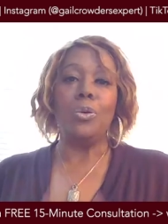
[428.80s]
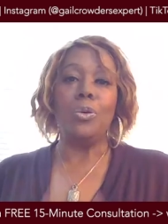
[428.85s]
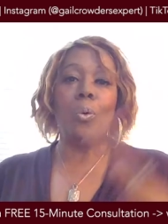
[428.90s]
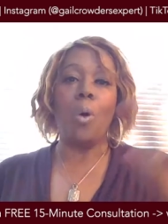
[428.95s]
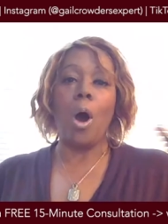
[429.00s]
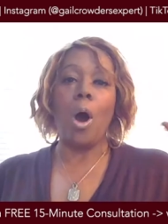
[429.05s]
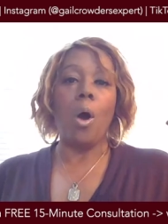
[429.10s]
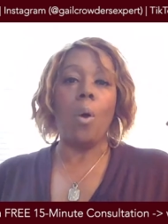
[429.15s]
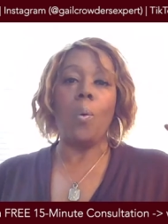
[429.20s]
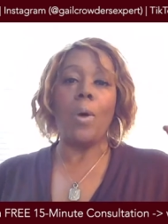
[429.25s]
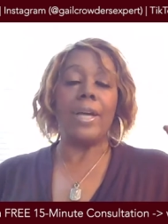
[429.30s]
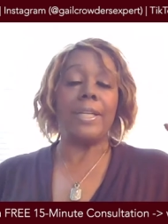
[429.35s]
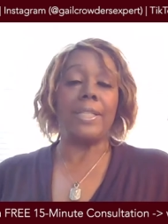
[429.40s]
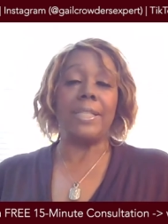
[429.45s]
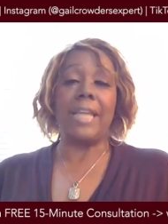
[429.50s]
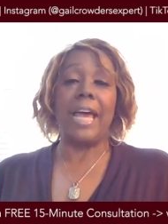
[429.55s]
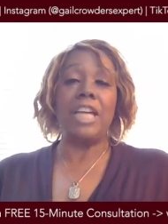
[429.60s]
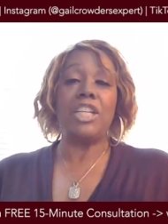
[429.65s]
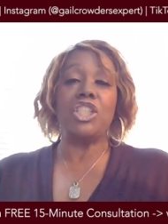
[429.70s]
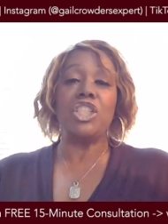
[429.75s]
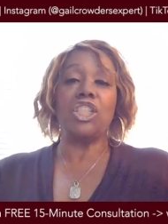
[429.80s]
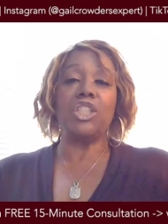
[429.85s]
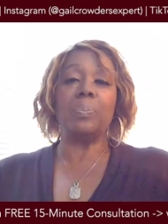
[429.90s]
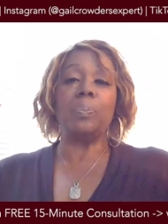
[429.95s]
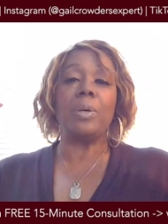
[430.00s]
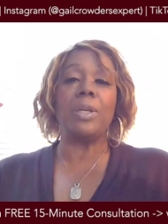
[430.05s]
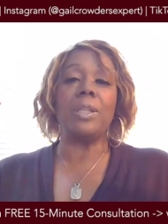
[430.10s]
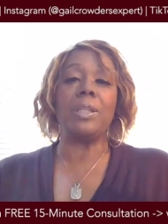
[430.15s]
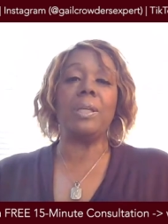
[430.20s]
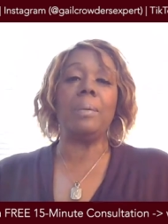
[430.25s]
You always. That
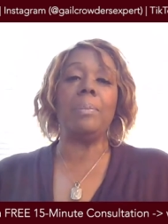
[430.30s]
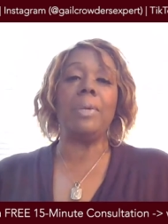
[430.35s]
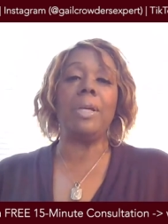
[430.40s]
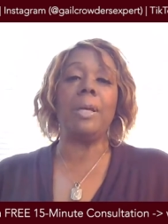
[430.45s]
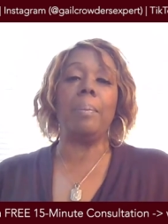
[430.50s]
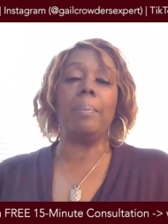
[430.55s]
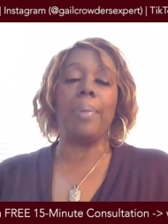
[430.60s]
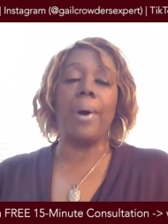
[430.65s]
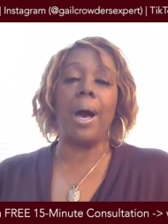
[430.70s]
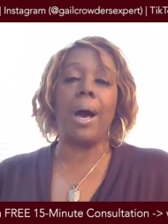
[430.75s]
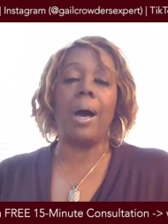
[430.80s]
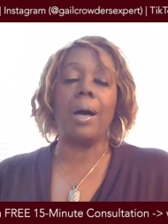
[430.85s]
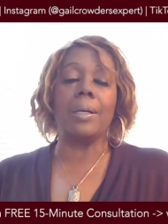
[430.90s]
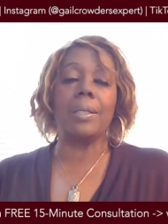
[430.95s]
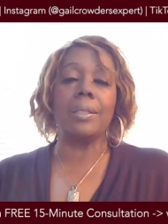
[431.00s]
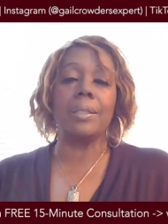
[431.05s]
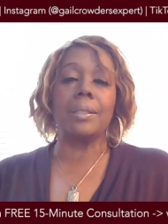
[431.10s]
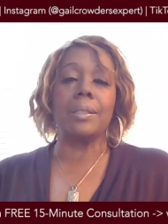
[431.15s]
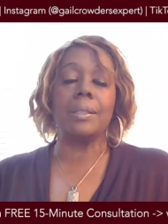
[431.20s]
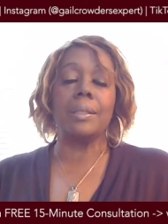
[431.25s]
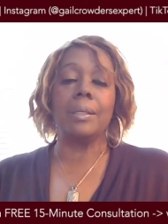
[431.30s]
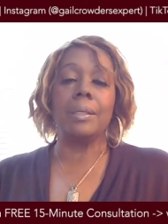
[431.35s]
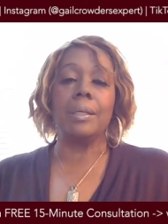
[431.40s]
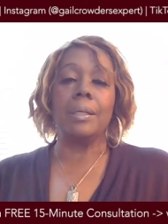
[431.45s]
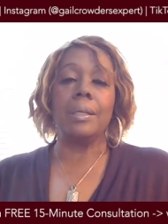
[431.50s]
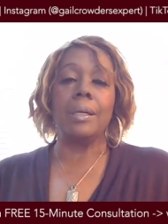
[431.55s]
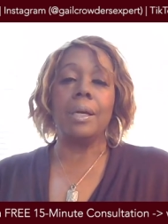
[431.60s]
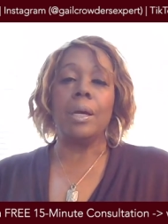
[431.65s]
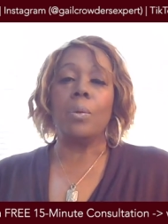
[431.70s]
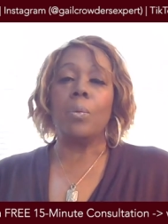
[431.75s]
just put them in a box
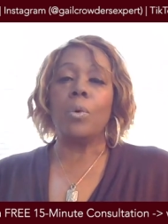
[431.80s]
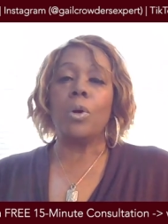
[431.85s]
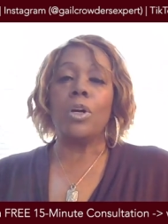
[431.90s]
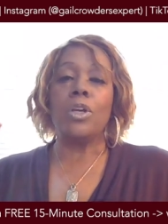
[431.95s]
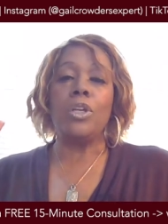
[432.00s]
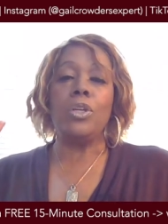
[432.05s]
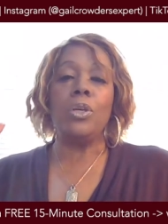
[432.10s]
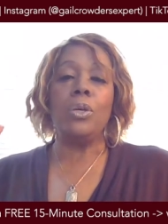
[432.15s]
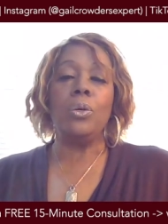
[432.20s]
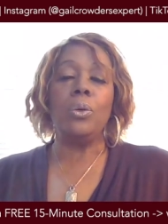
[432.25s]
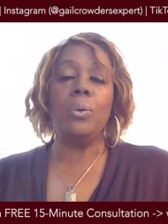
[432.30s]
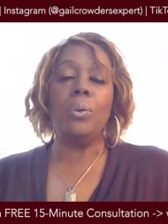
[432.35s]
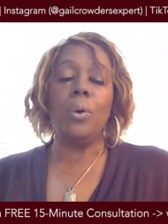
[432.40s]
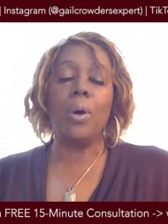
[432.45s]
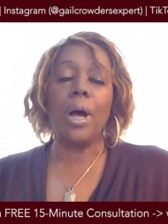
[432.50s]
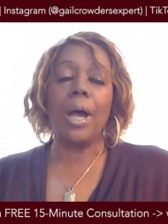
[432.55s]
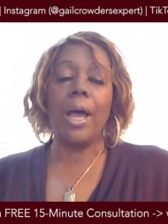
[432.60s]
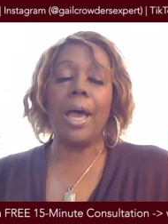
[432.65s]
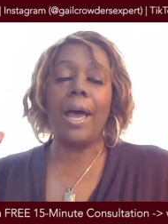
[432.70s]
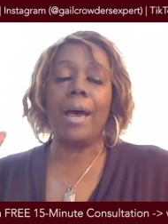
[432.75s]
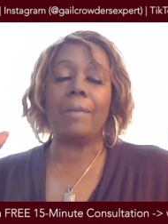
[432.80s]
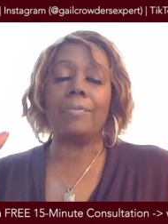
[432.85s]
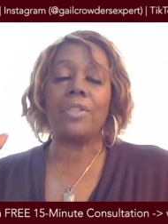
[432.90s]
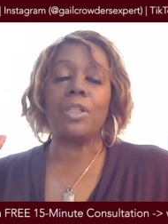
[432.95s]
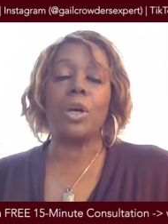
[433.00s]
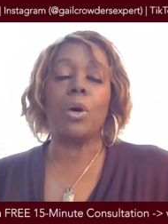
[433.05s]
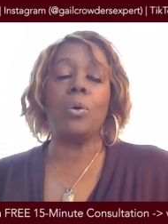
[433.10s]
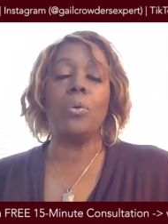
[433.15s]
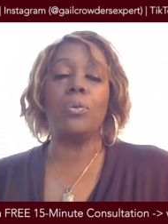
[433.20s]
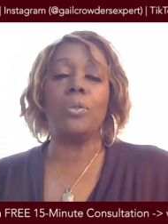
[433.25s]
where you have
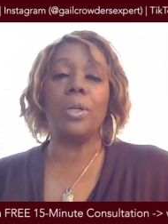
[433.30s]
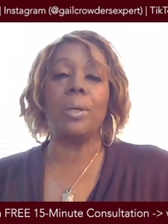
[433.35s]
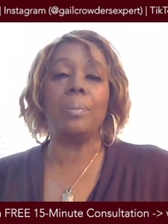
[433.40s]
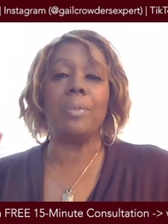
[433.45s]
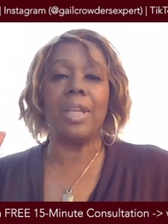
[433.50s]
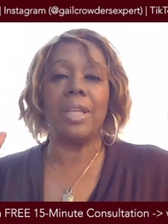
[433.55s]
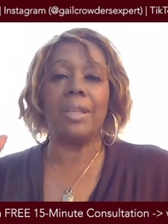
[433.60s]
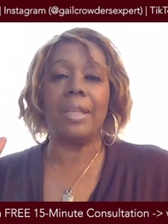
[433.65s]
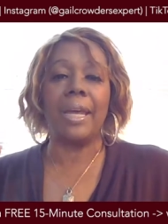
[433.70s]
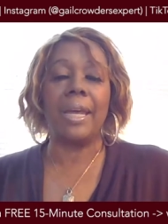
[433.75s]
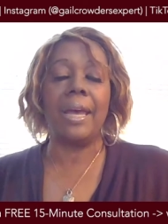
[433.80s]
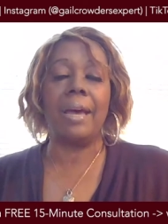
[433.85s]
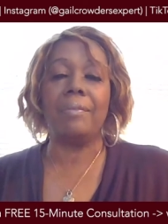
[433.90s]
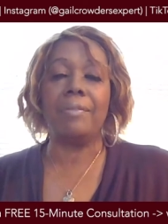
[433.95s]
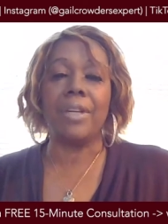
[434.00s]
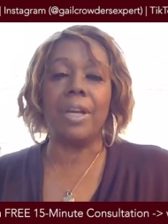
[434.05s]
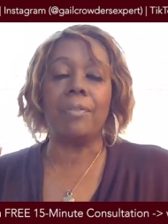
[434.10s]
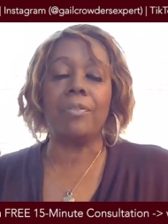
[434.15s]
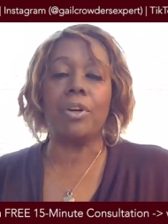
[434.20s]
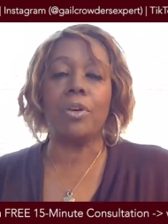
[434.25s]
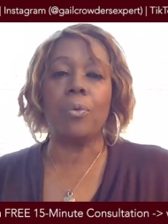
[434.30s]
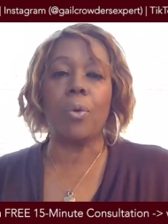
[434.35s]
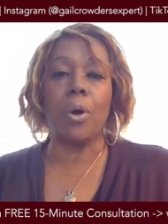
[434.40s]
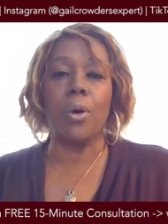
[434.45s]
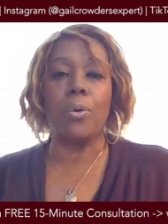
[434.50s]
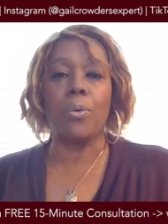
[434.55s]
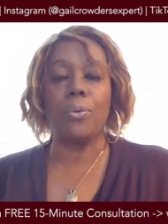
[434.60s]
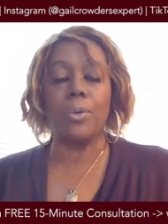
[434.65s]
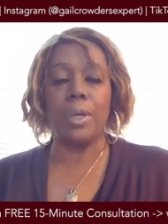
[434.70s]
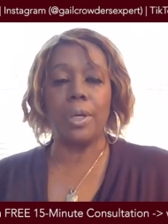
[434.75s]
told them that they have never
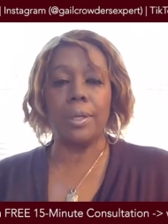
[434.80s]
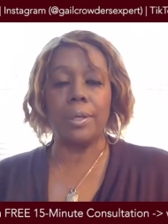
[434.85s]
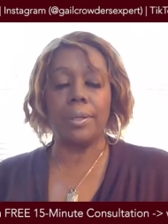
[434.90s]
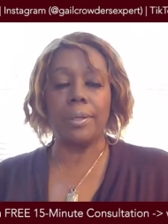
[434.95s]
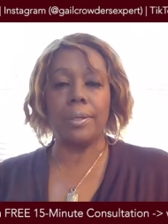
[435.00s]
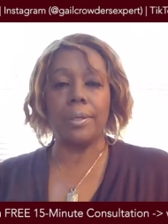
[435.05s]
grown.